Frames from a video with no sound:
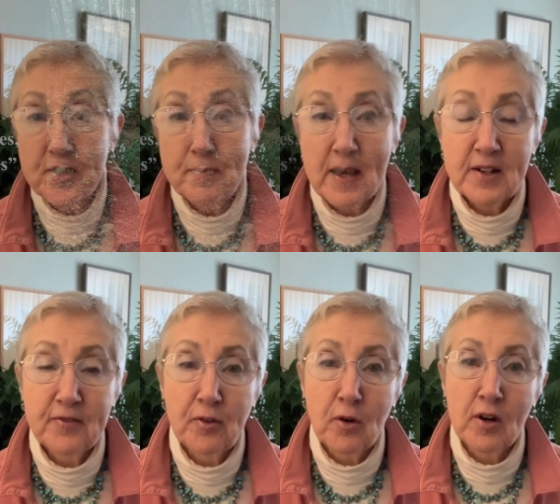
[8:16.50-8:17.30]

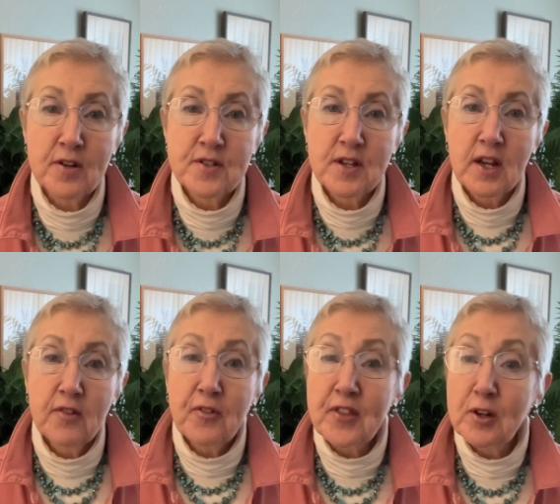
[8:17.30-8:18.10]
metaphors
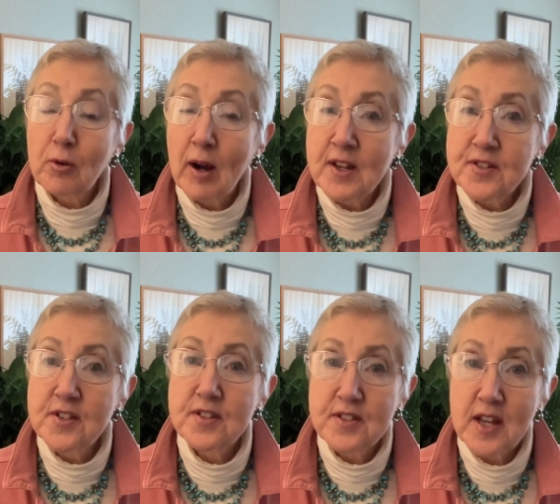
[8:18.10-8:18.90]
for the Christ
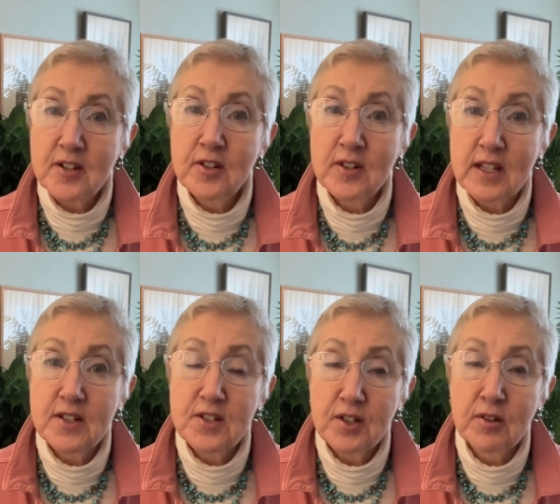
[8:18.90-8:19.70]
centered
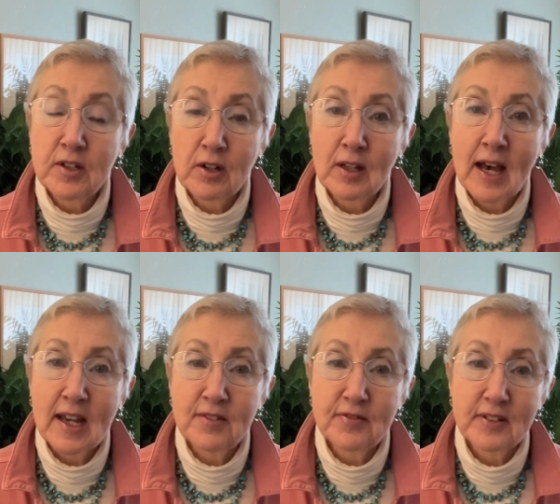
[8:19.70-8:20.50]
interior
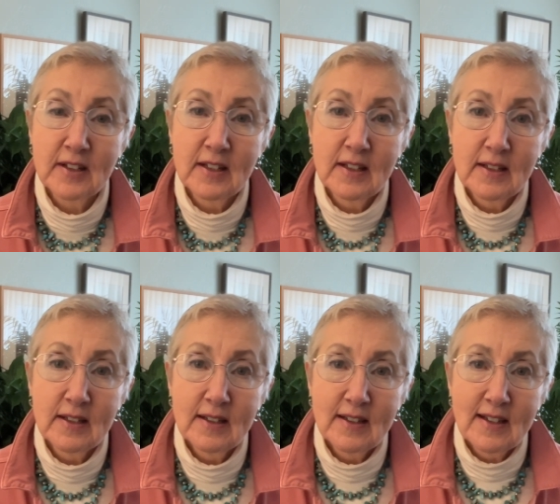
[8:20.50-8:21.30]
life.
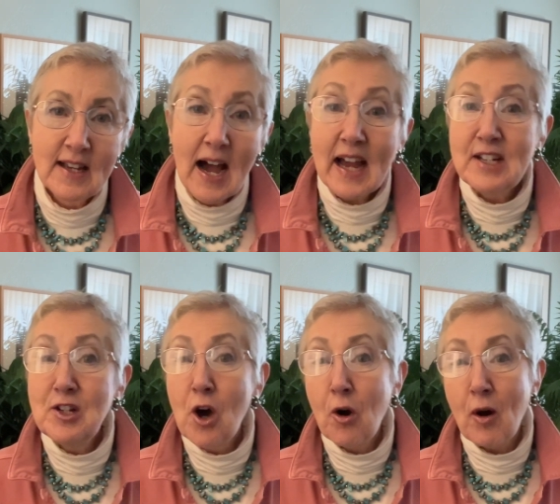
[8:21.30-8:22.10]
I
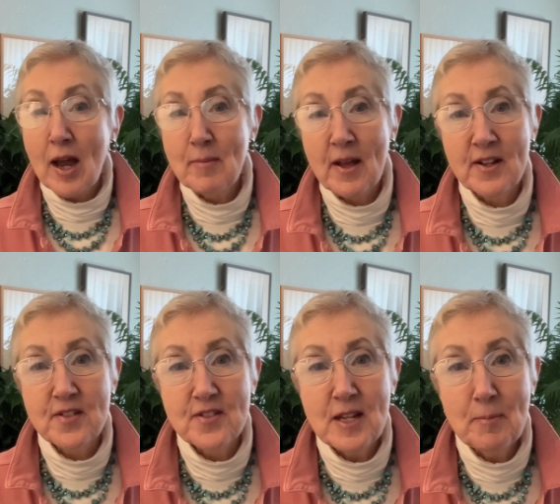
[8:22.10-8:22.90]
know I'm on a
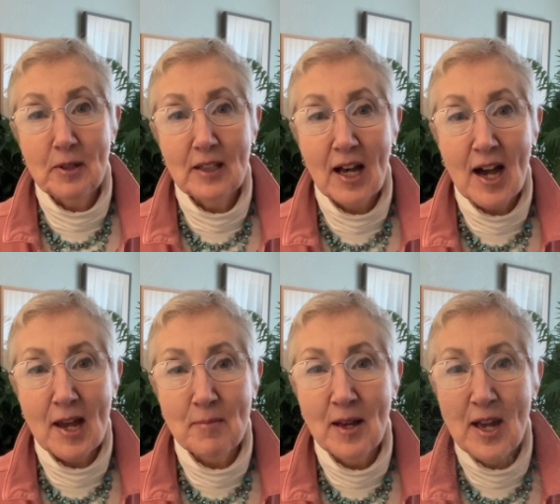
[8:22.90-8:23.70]
steep
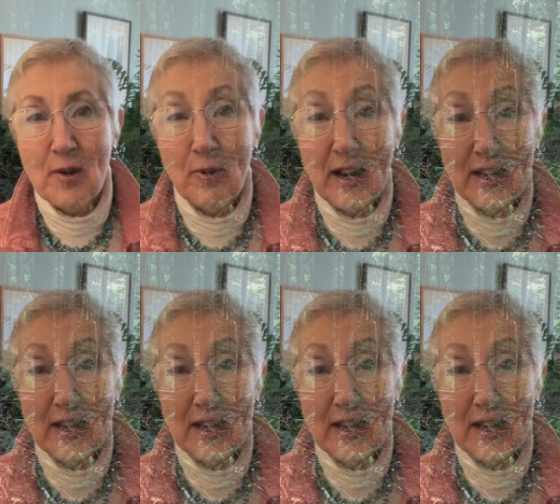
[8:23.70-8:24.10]
climb when I